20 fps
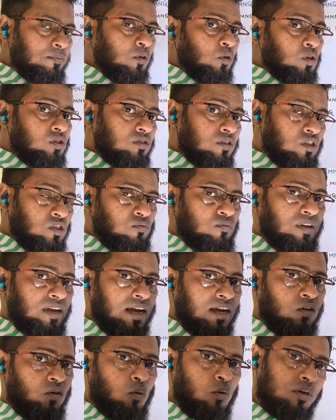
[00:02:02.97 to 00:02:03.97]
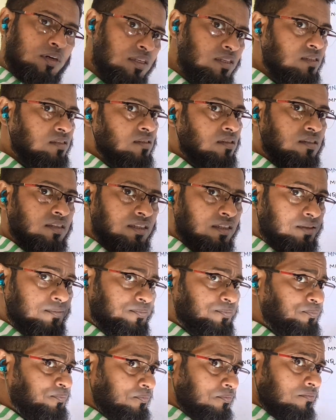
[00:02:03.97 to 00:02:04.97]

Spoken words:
now, because this we had already studied